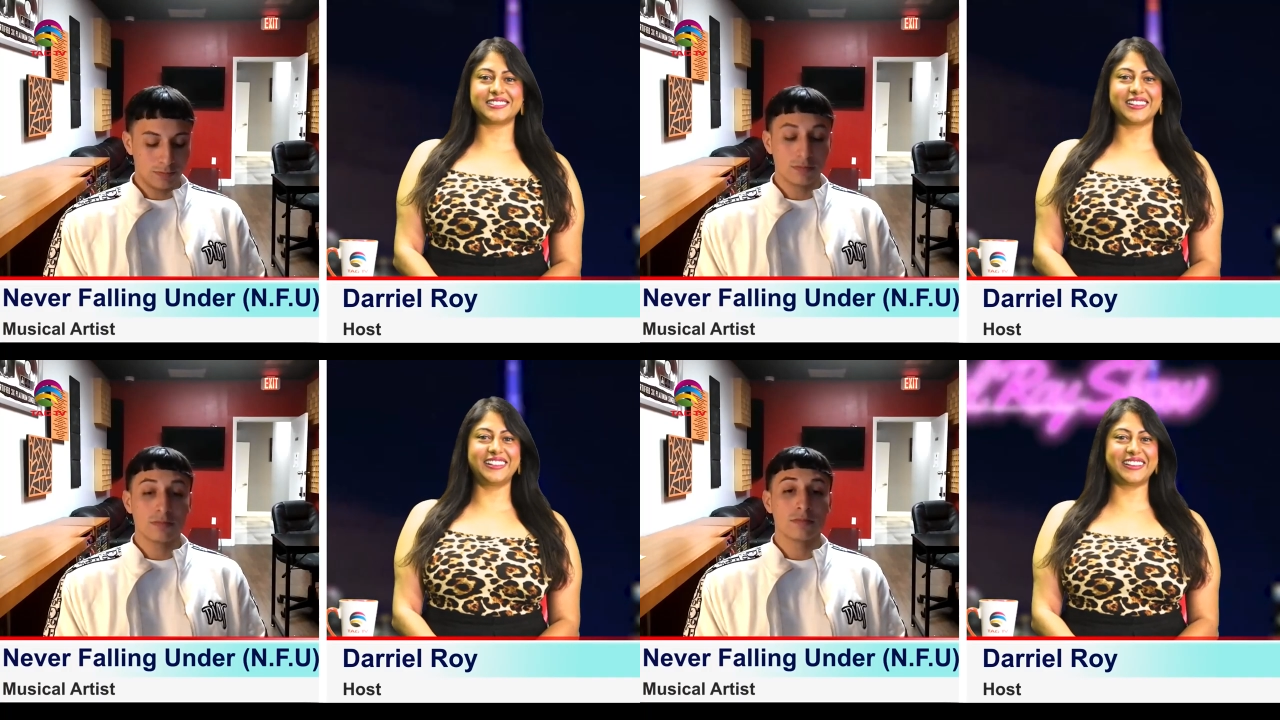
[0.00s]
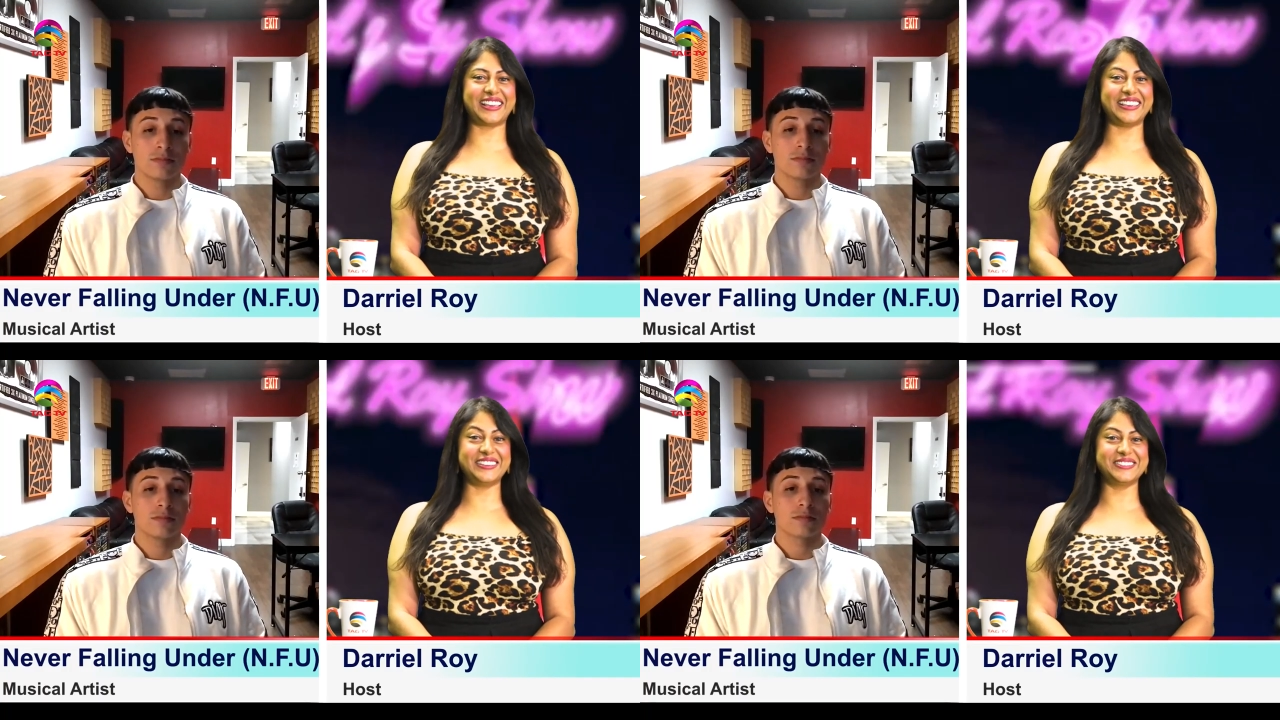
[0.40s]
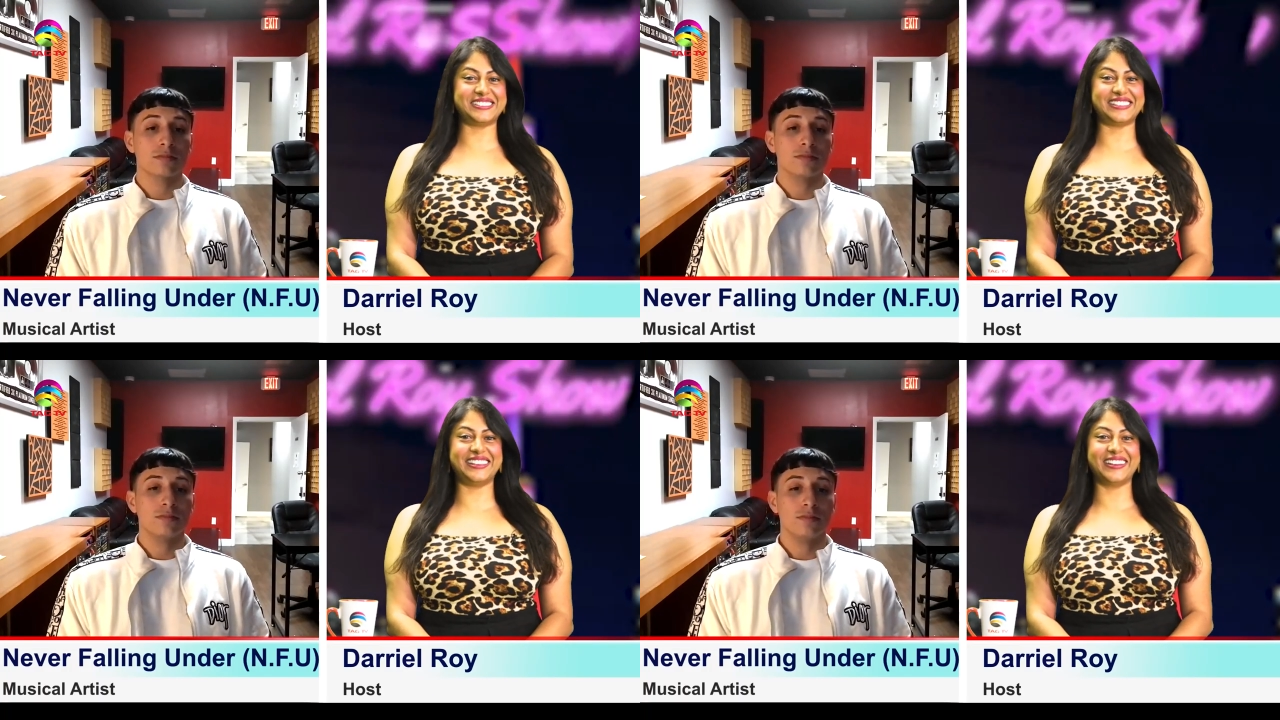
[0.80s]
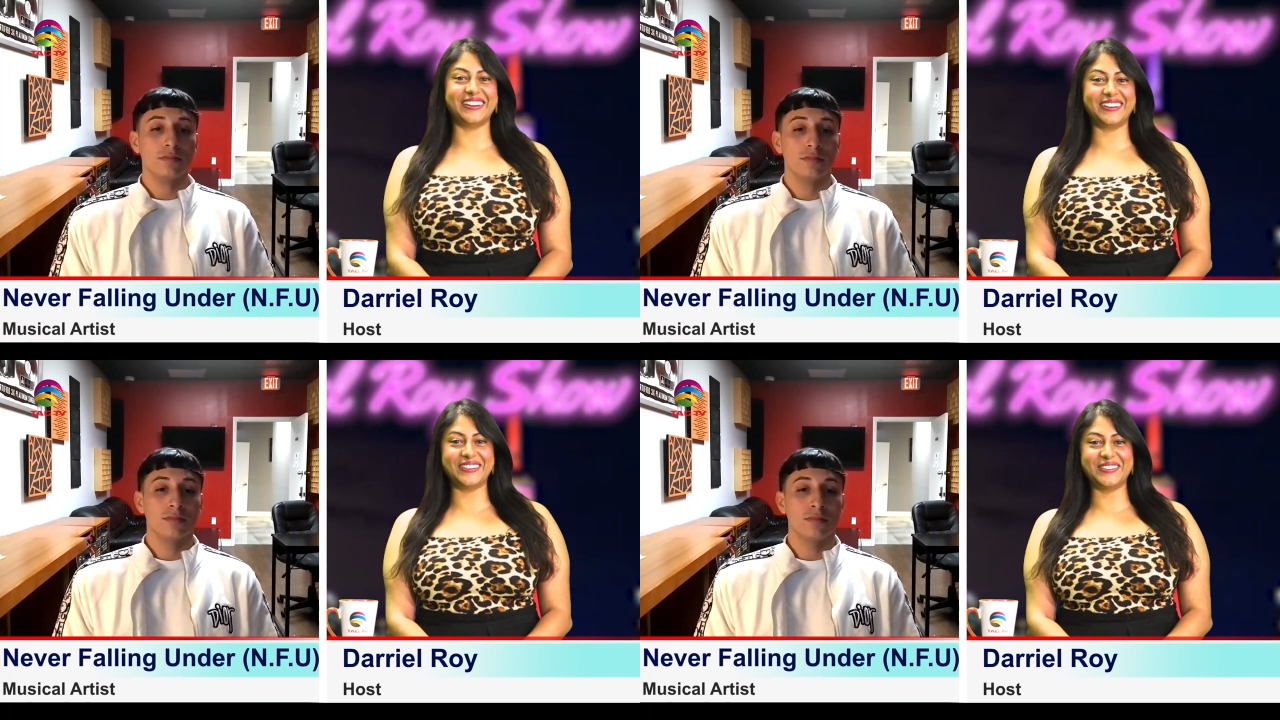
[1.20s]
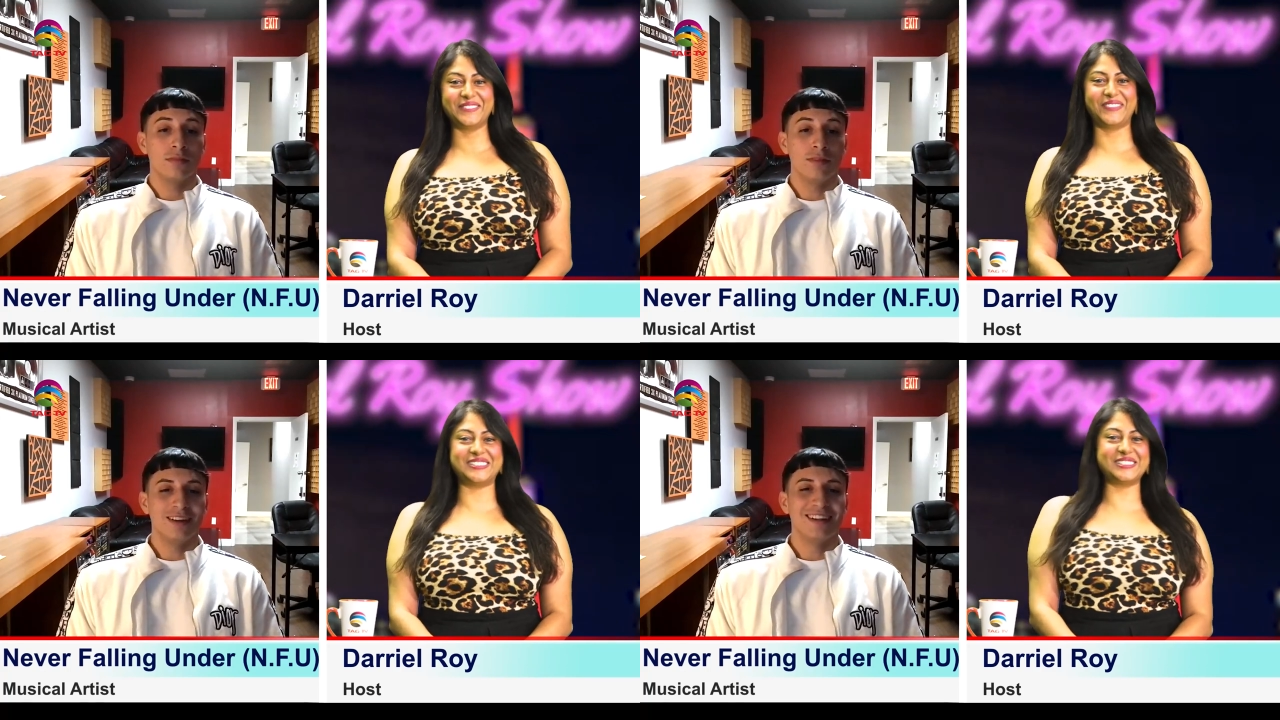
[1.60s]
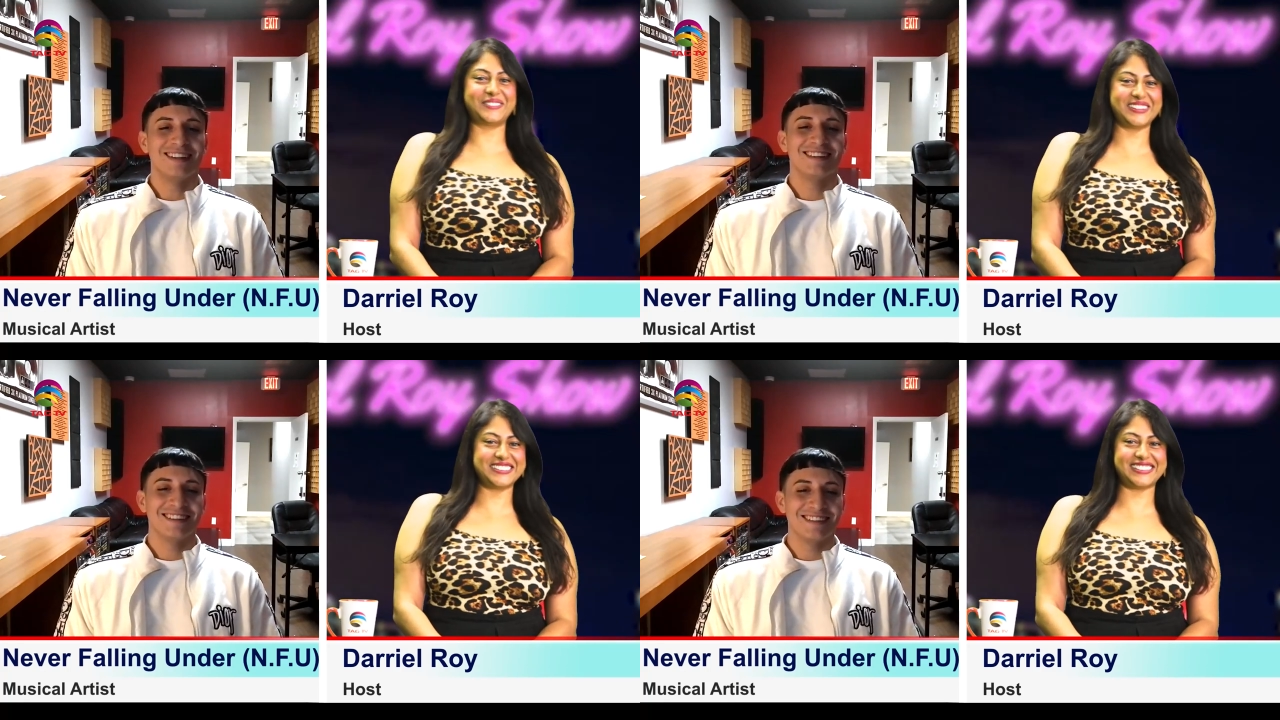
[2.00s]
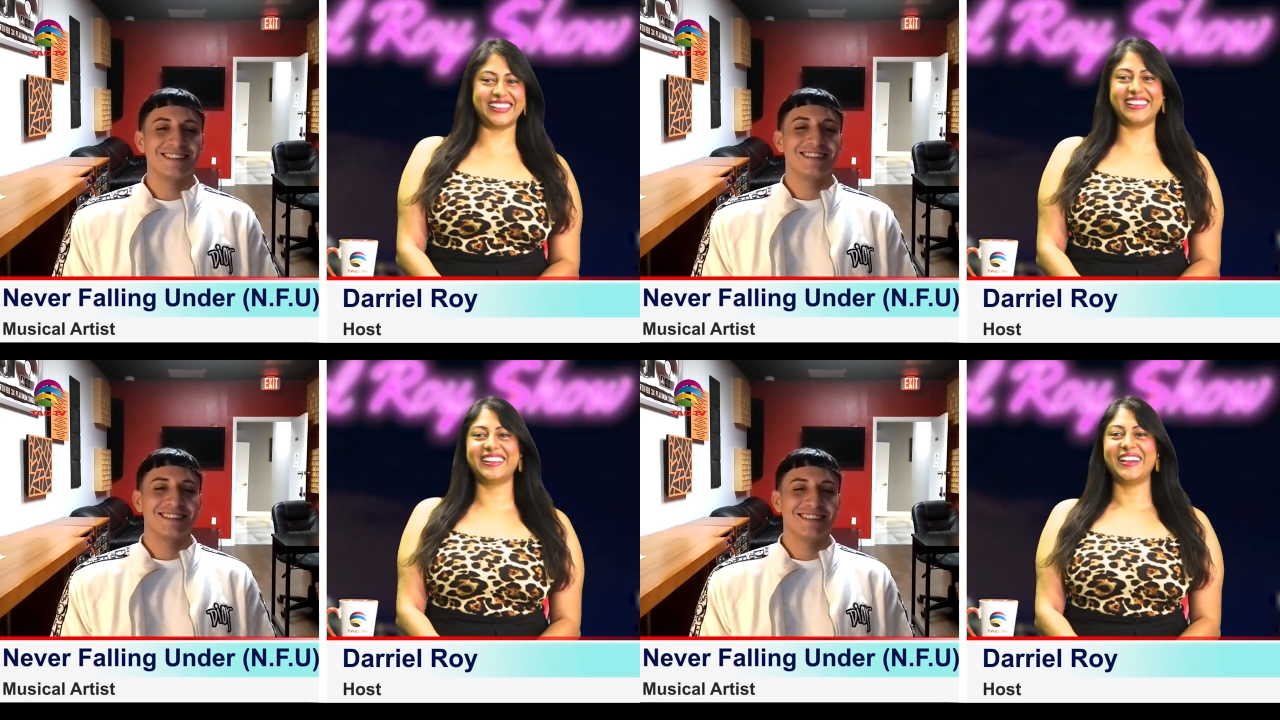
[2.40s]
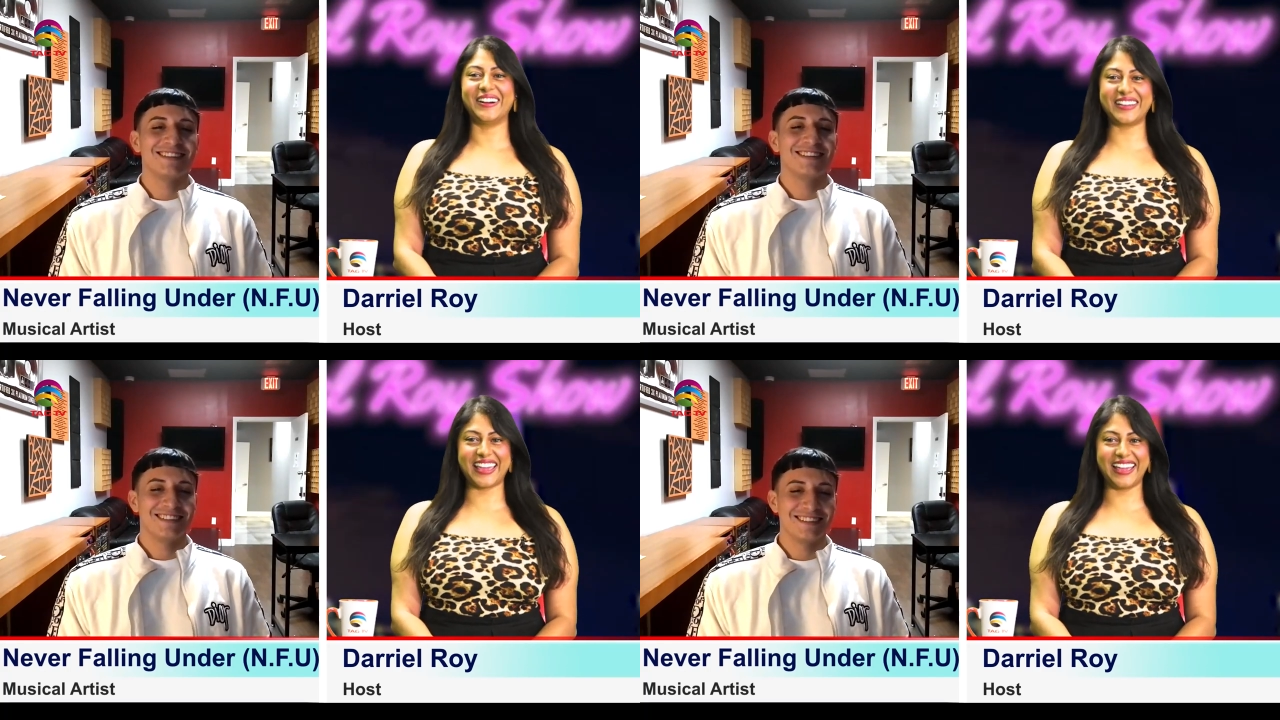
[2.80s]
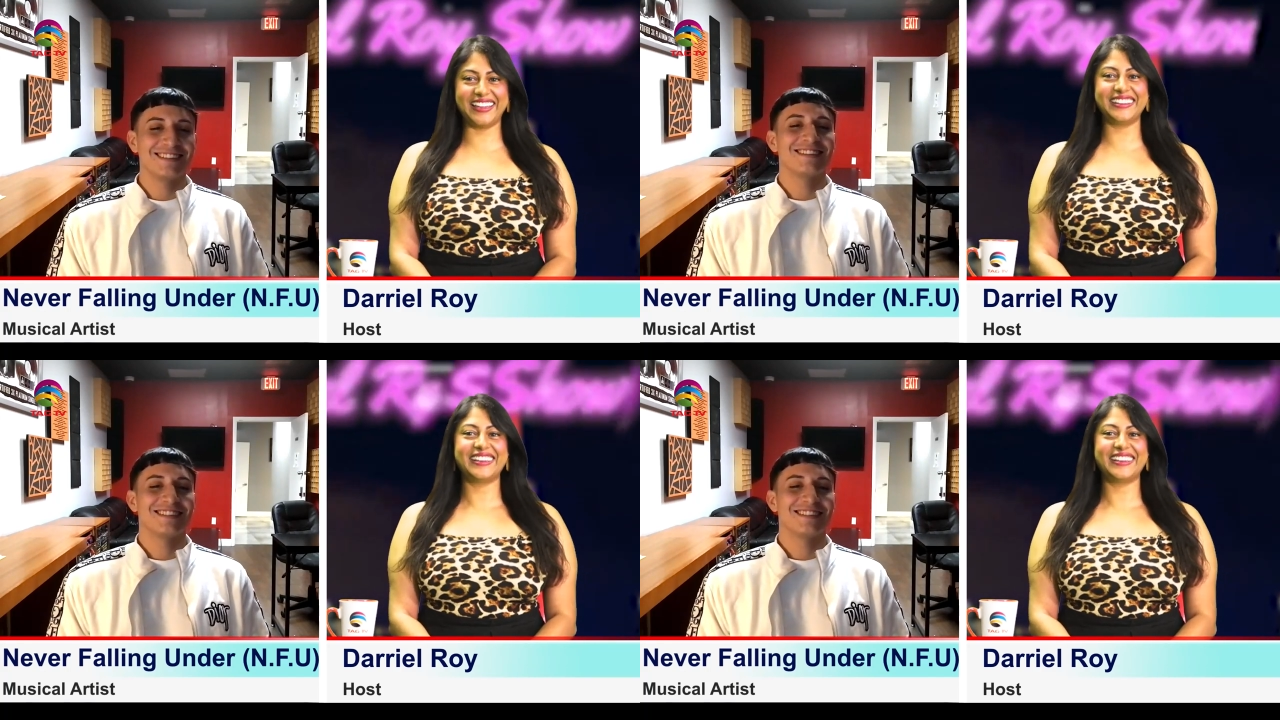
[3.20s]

Speaker 1: Look at you, CEO, business person. Okay.